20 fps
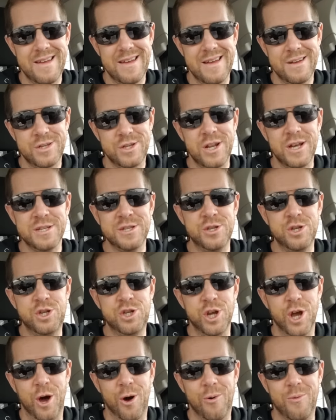She doesn't
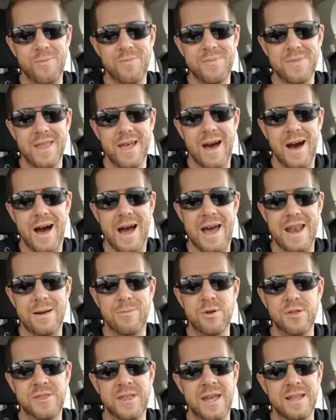show. I had
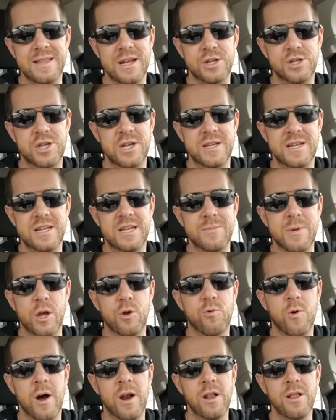everything that she did to me
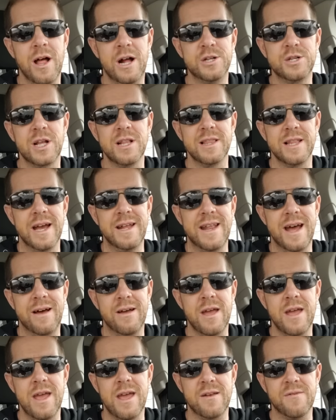chronologically laid
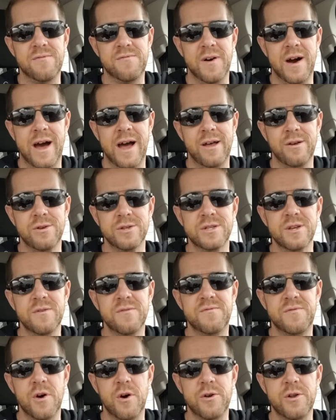out in files,
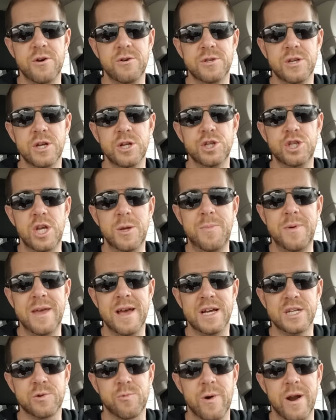photos,
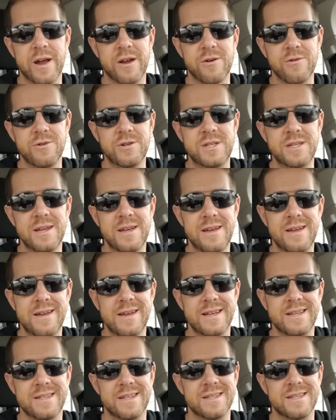GPS records.
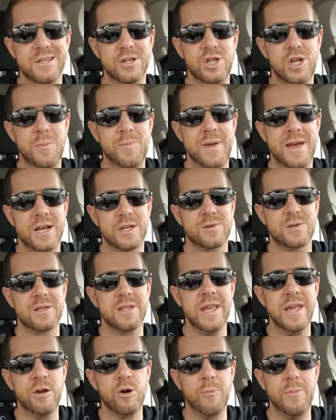He says the GPS is
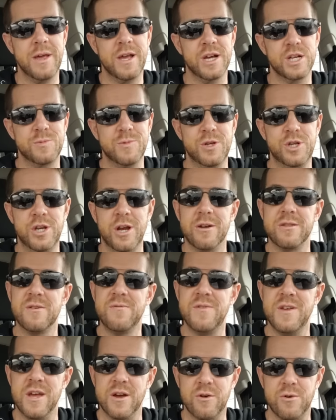legal because we shared the
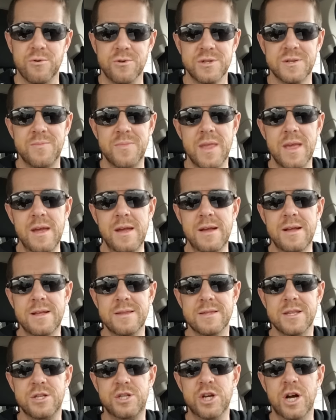vehicles.
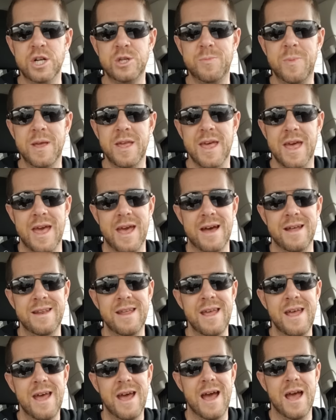The judge began,
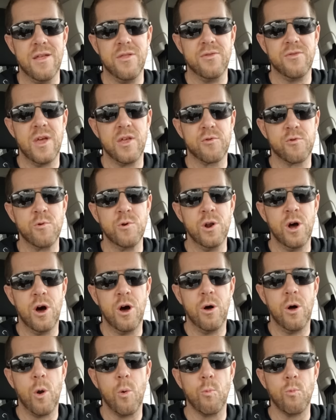and through it
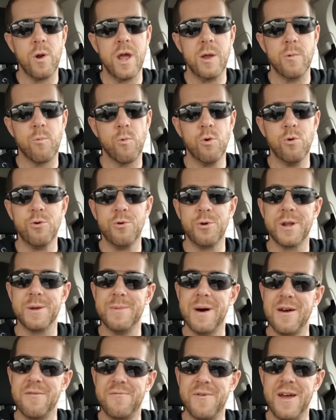all, he ruled in
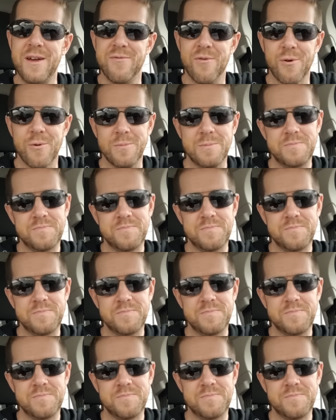my favor.